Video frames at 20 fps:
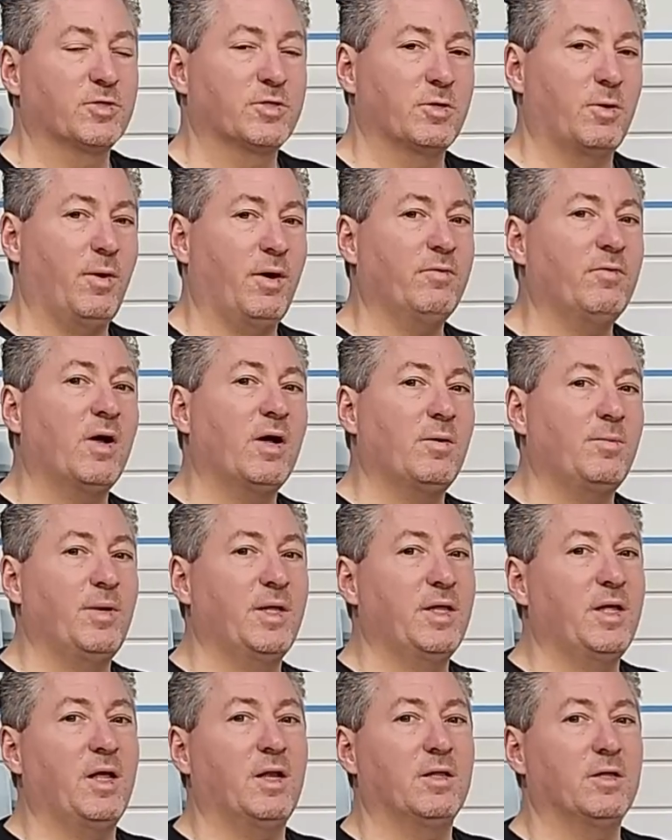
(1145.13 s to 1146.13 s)
So I'd
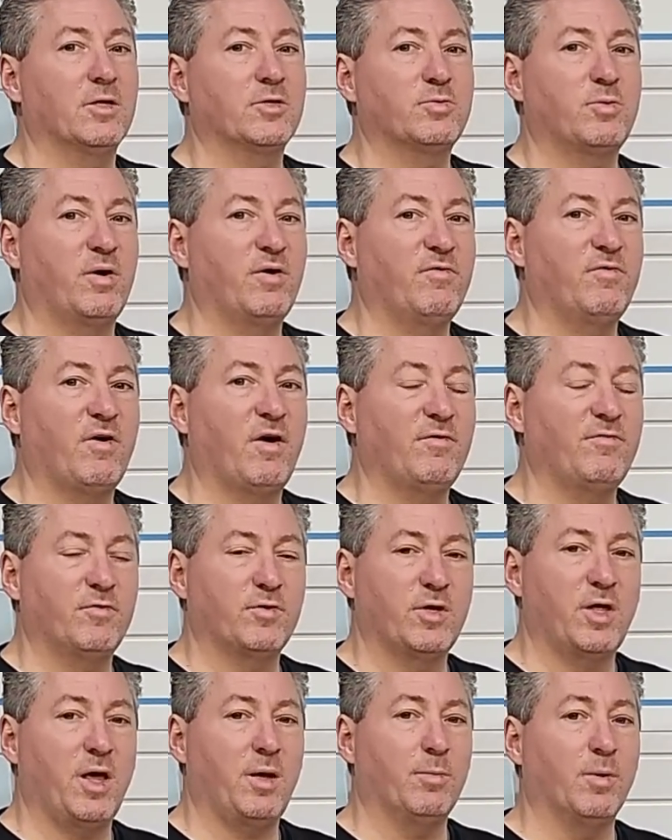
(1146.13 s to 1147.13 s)
recommend getting the
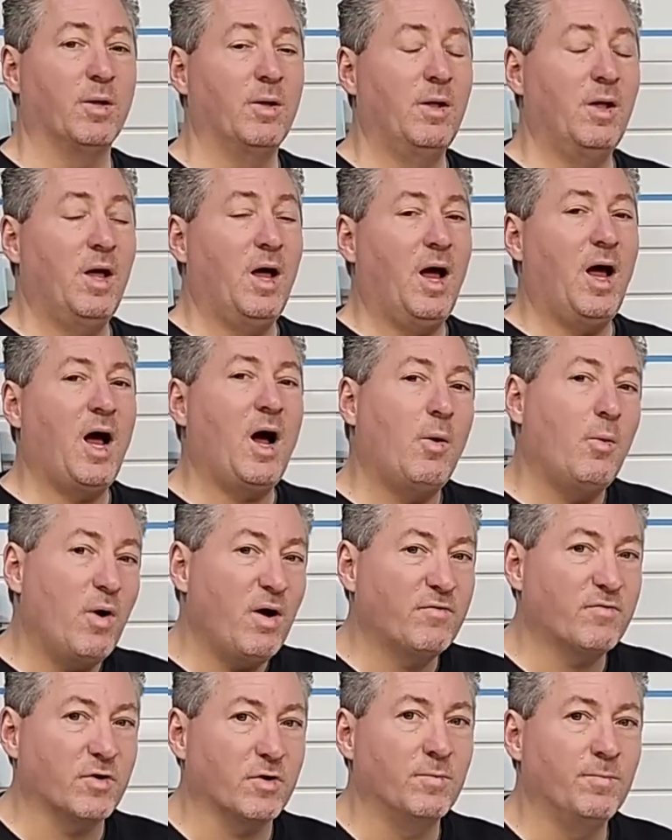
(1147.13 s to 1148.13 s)
25-foot cable.
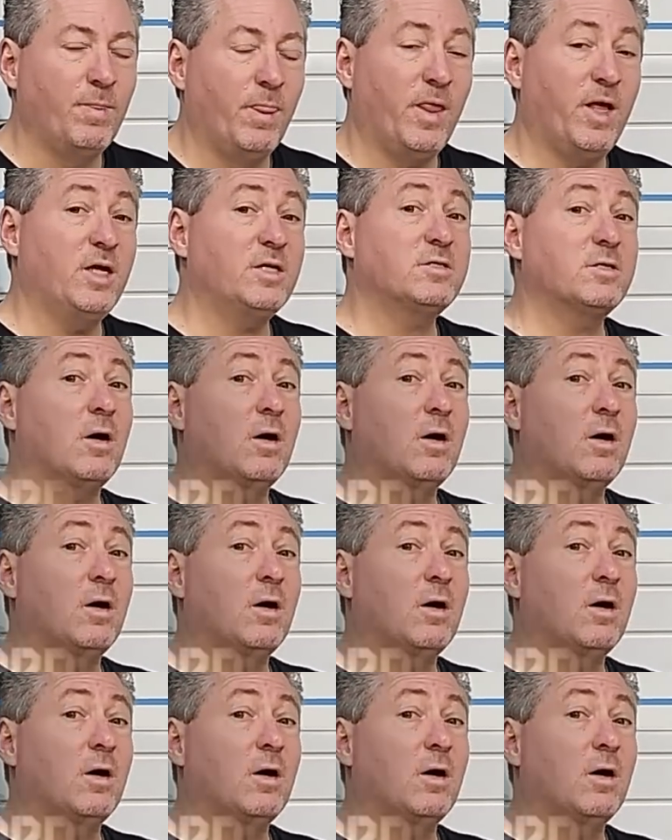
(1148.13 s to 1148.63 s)
However, it's